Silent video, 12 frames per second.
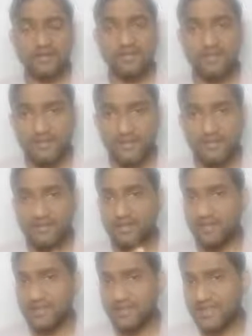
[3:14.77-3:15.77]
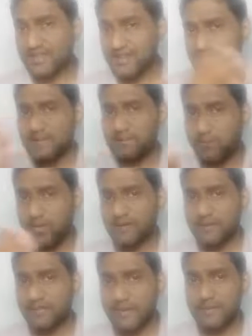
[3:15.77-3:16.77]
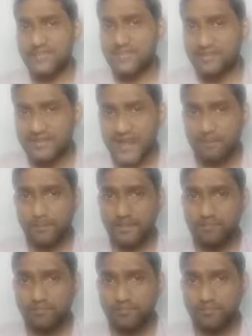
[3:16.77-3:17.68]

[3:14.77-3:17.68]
The next important examination is SNAP.